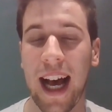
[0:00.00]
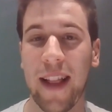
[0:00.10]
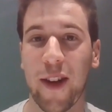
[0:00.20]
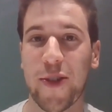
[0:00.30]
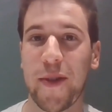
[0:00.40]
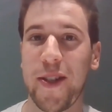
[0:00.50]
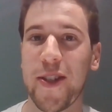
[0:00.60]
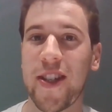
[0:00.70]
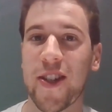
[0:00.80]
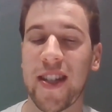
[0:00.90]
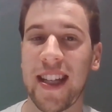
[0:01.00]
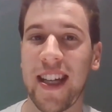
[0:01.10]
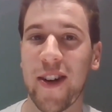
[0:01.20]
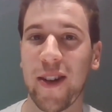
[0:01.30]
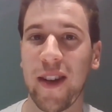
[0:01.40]
and also reduce
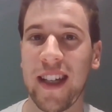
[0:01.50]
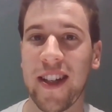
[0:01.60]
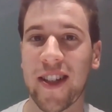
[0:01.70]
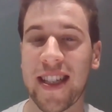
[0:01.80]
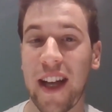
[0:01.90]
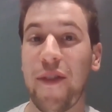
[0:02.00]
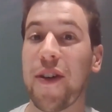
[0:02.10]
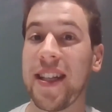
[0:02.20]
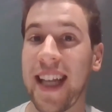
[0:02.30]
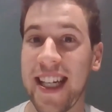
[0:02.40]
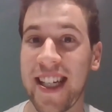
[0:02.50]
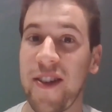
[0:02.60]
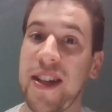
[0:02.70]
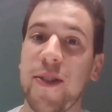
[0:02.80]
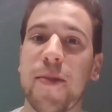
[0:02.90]
your self orientation,
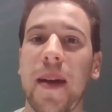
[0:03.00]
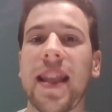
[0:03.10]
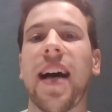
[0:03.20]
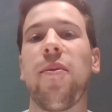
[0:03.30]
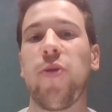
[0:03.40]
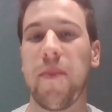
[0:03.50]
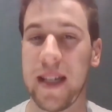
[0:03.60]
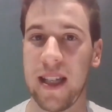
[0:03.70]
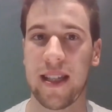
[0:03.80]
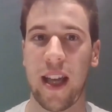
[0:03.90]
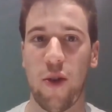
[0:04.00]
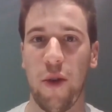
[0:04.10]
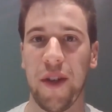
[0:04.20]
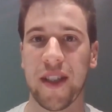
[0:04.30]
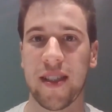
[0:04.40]
you need to spend time with business
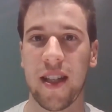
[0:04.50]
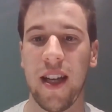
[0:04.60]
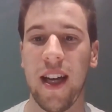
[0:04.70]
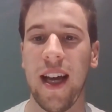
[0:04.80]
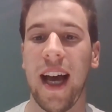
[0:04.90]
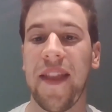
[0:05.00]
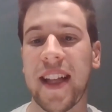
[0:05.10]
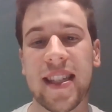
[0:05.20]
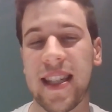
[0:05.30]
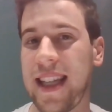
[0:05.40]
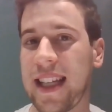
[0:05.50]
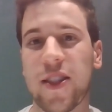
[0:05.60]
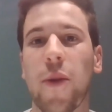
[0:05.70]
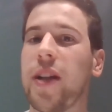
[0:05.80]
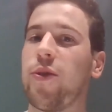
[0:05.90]
stakeholders, and that's
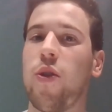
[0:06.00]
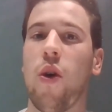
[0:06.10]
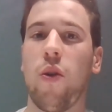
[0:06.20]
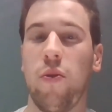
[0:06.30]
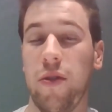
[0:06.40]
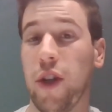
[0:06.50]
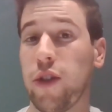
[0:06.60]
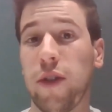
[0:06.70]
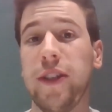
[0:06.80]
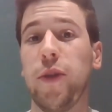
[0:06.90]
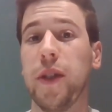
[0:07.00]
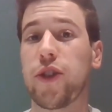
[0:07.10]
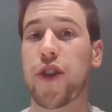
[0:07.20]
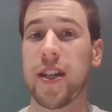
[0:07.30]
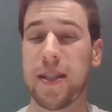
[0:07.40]
the way to go. Not only to
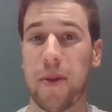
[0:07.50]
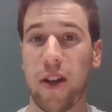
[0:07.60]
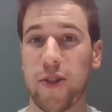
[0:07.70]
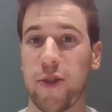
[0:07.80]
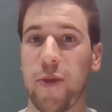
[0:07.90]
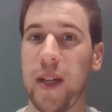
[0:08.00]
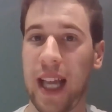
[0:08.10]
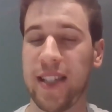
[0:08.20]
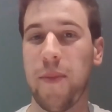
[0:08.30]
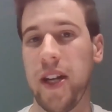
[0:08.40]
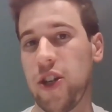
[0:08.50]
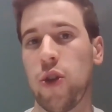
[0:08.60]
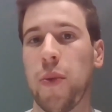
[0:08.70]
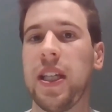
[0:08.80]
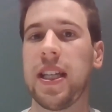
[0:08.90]
build trust, but also to really, as you mentioned,
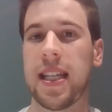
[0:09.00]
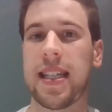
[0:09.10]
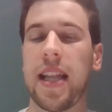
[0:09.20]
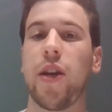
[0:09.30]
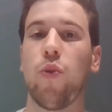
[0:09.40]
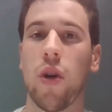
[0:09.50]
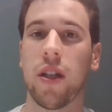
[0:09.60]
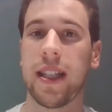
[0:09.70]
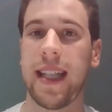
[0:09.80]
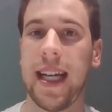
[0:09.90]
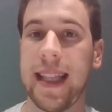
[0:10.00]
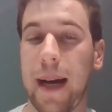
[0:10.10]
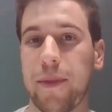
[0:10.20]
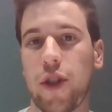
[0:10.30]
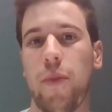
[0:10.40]
to really understand their world and then
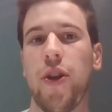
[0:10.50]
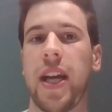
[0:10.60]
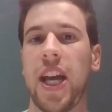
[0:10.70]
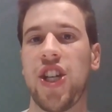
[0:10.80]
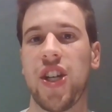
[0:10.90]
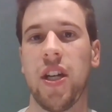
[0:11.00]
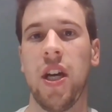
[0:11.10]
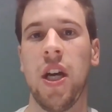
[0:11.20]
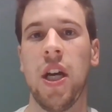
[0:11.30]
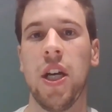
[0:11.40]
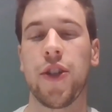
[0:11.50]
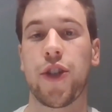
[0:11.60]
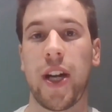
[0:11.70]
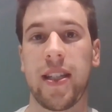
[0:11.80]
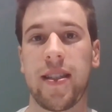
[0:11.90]
adapt communication so